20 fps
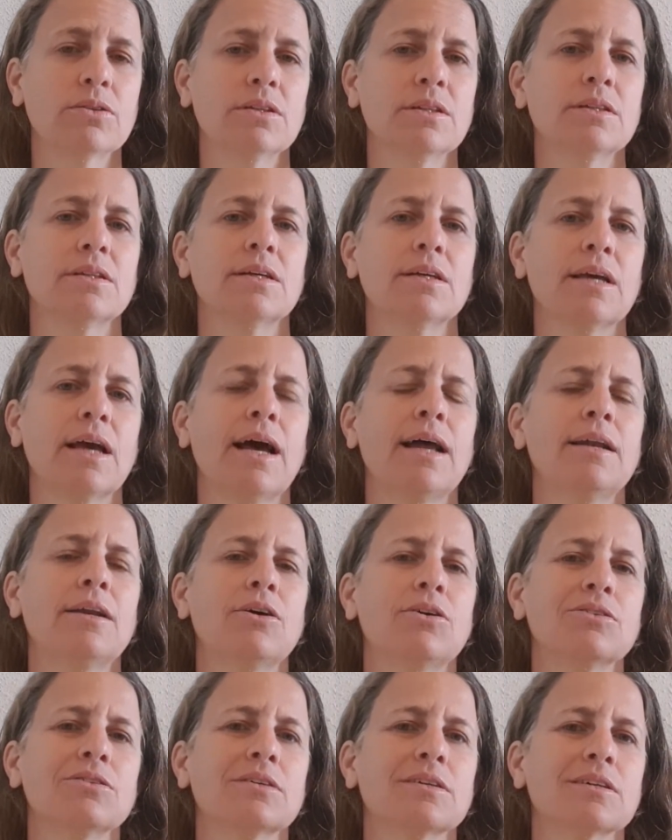And again,
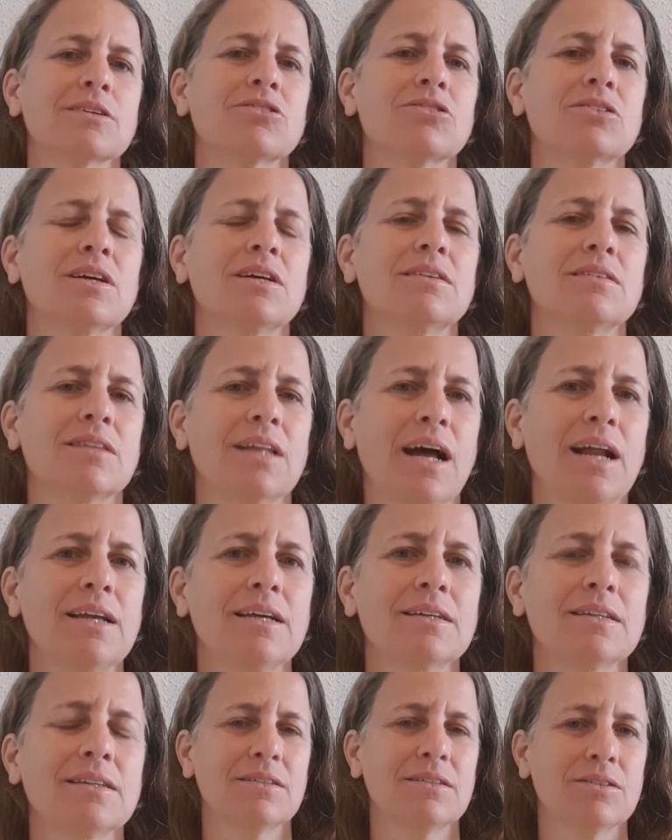Lord Krishna is
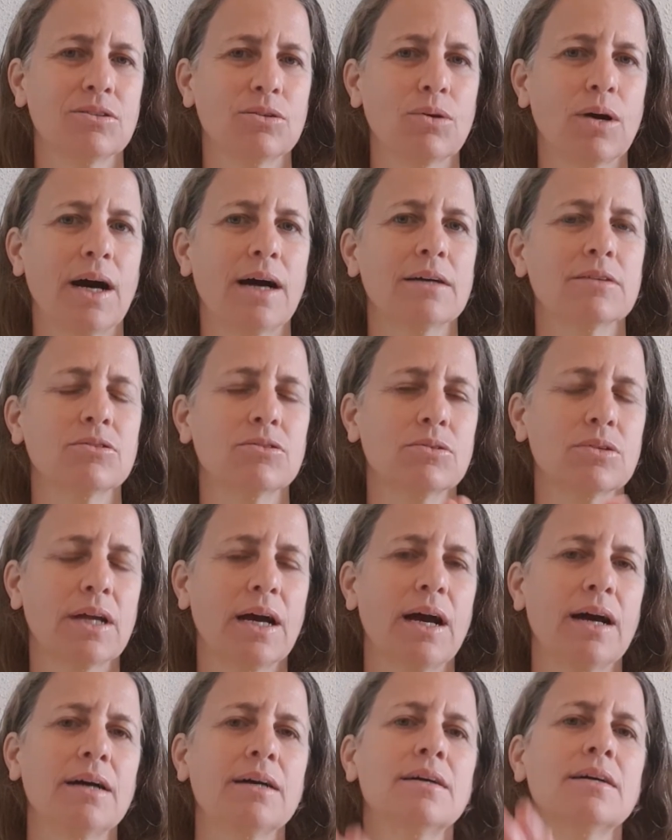telling to
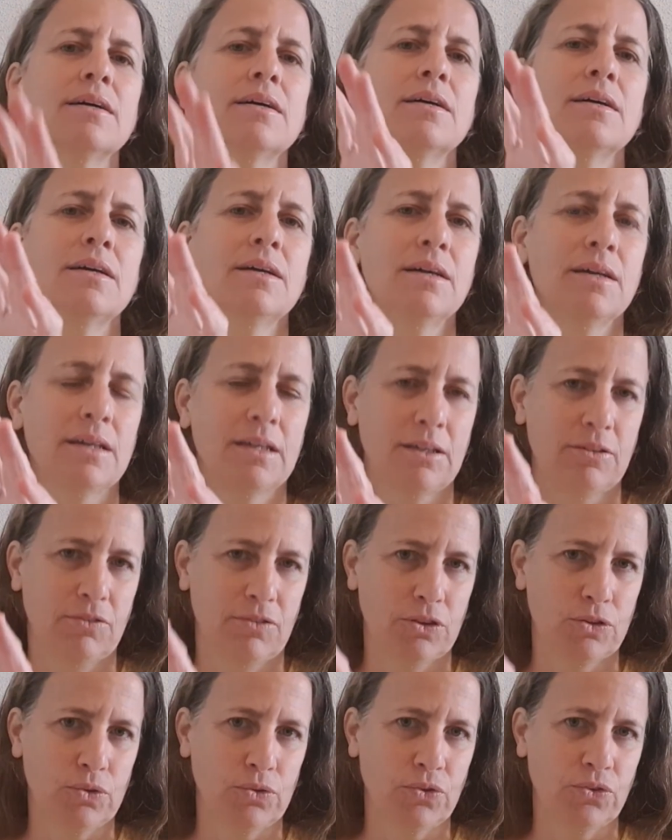Arjuna: if
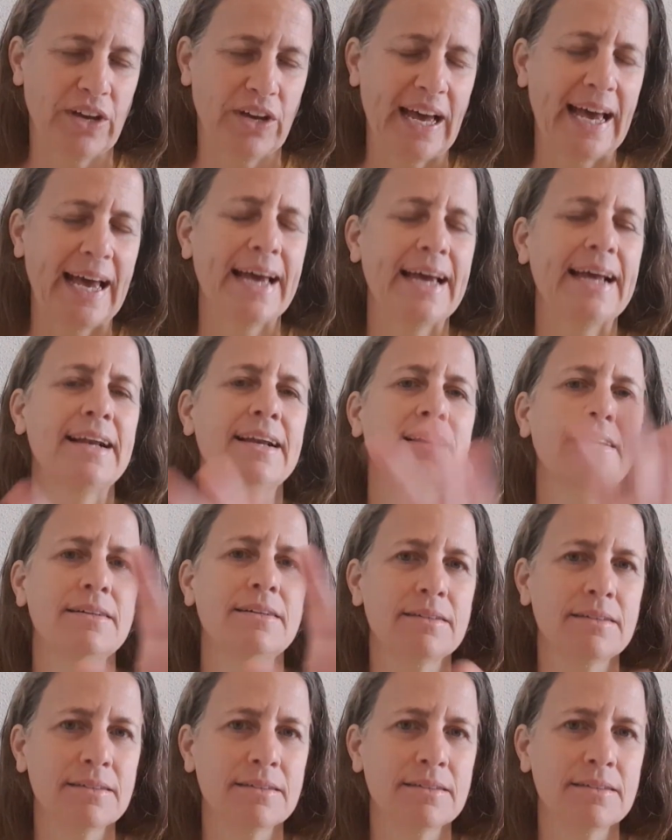you fail,